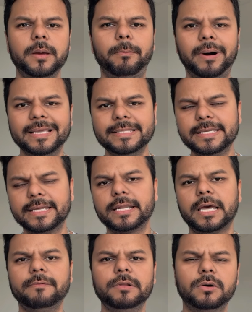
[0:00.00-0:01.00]
By the end,
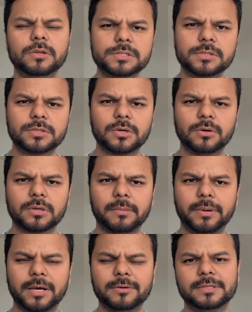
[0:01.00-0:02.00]
I will also talk
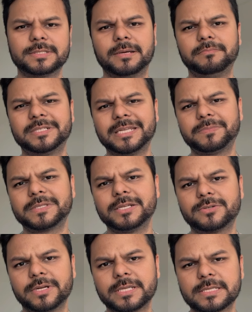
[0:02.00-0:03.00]
about some tips and
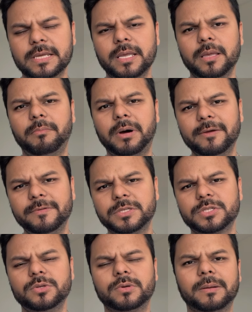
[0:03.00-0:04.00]
tricks by
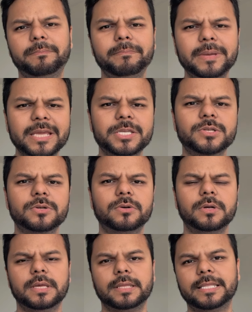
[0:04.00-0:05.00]
which you can make sure
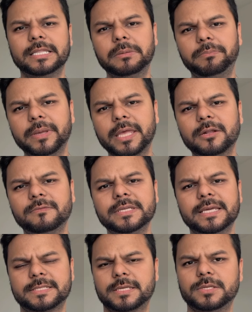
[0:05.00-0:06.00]
that the pain of
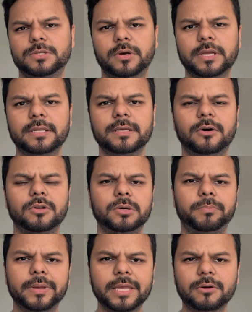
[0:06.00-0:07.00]
the SI joint or the
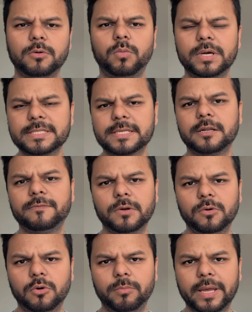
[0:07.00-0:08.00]
pain on one side of your
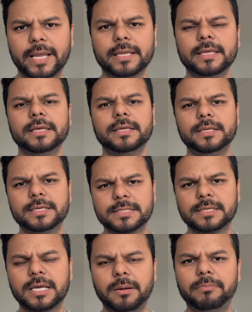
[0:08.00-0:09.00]
lower back
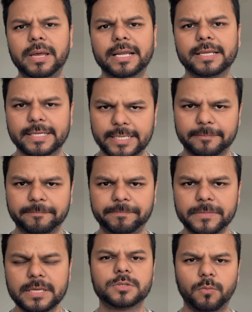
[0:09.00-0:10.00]
doesn't come back again.
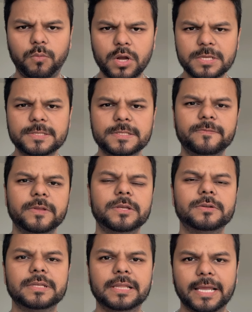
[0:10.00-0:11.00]
So watch this
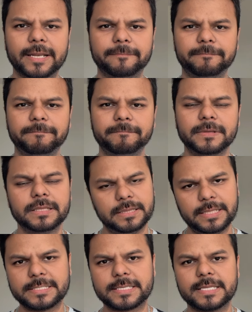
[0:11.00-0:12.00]
video till end.
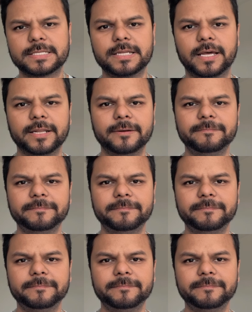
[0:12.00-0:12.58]
Let's get started.